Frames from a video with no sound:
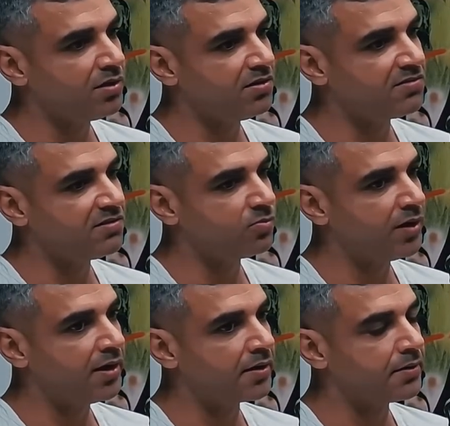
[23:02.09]
this is
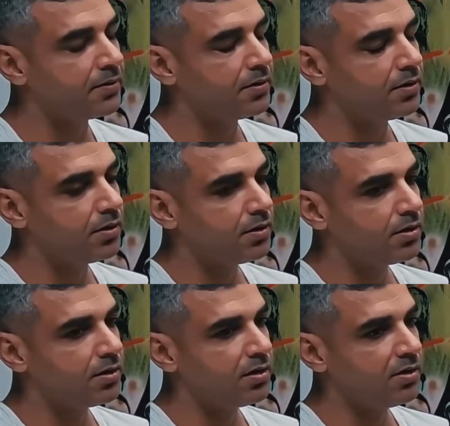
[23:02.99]
where
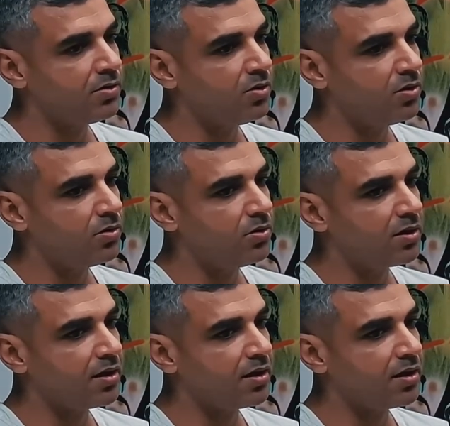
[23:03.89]
you